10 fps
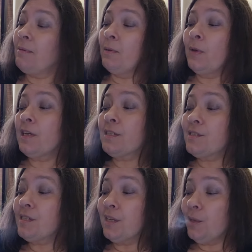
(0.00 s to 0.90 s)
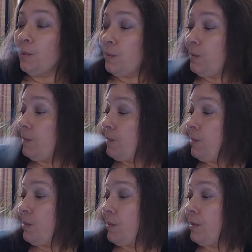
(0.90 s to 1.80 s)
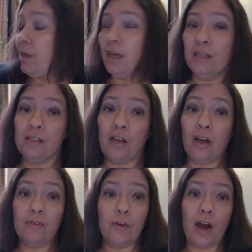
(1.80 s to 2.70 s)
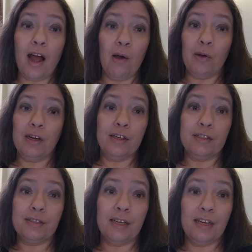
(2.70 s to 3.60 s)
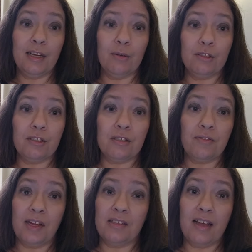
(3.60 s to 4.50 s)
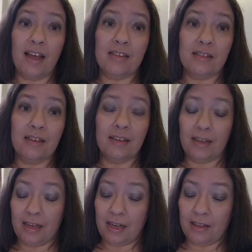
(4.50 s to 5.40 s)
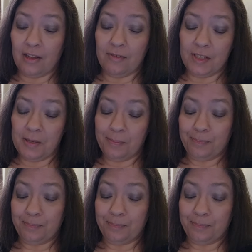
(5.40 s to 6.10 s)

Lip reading: I mean, we could sit and talk for hours, and it was just fantastic, and I loved it.